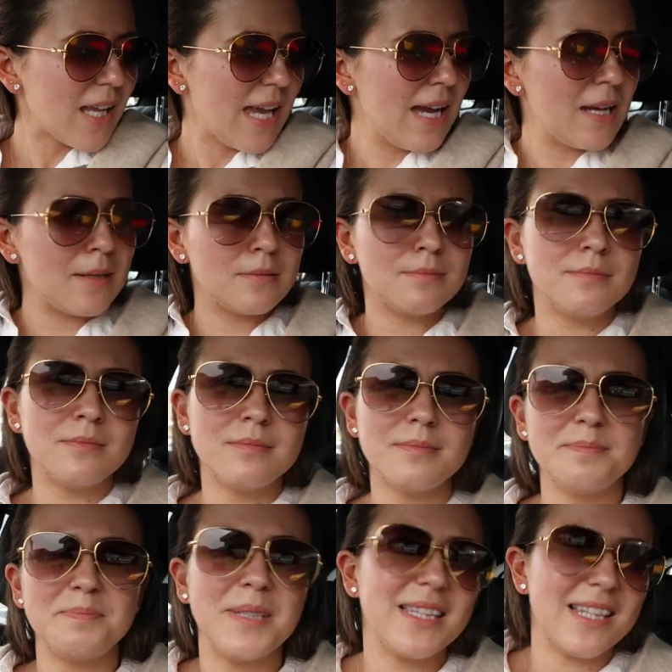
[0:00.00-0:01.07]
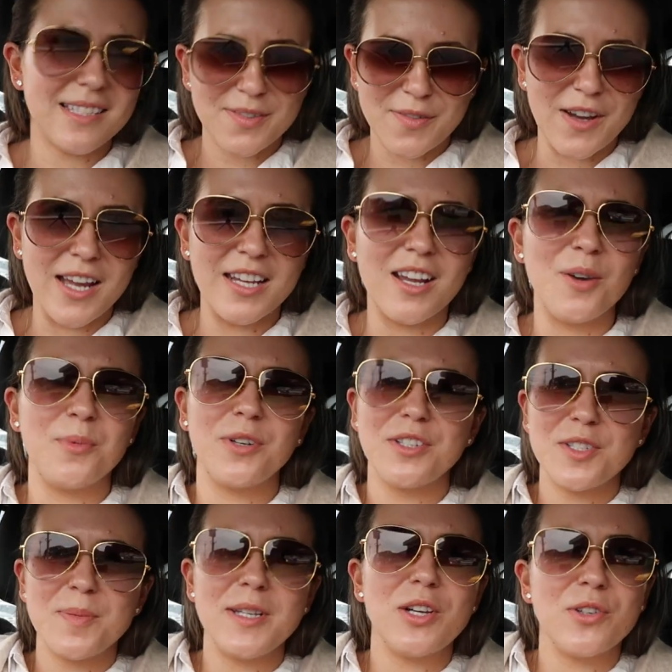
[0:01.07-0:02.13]
but that's fine. I
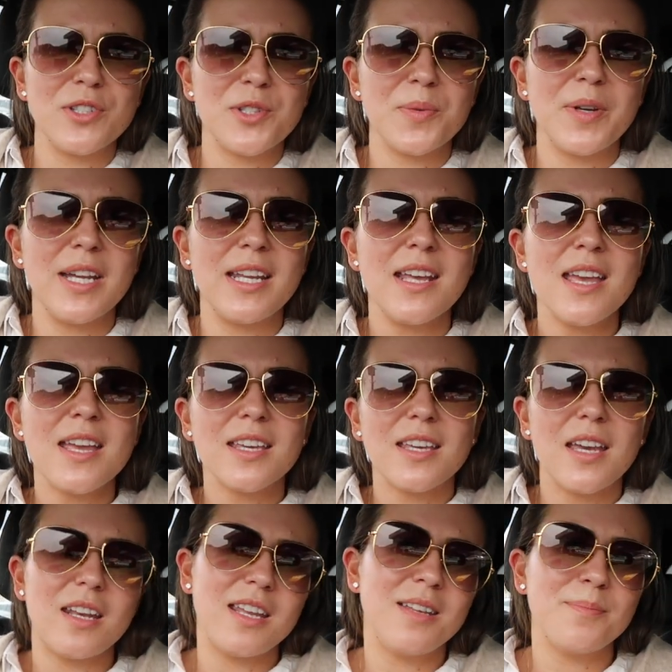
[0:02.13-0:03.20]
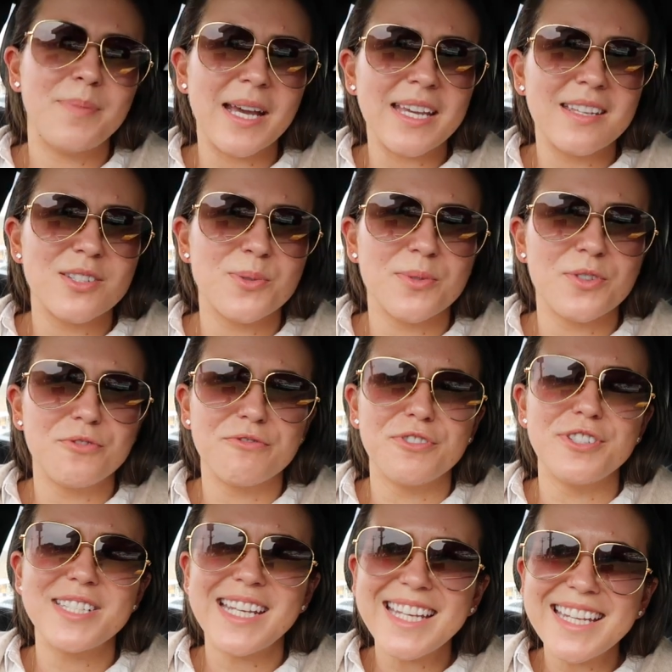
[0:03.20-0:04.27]
wanted to be onto it, get it back into a good
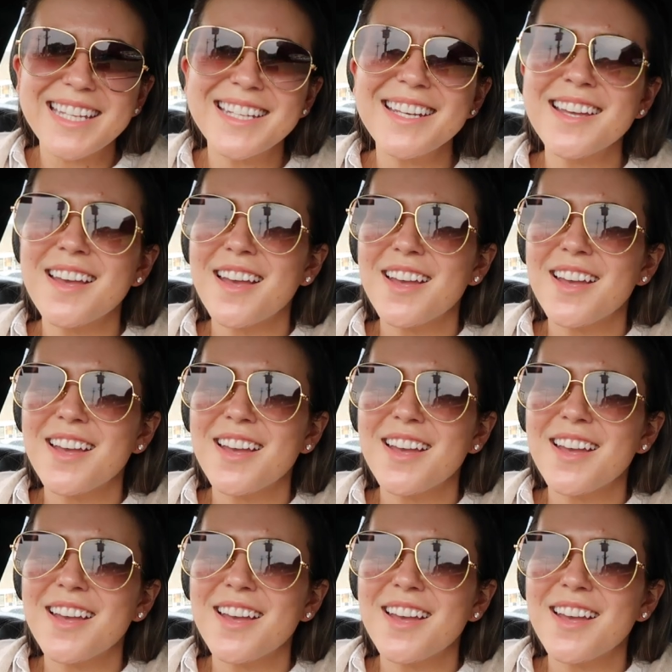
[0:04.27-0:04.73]
routine.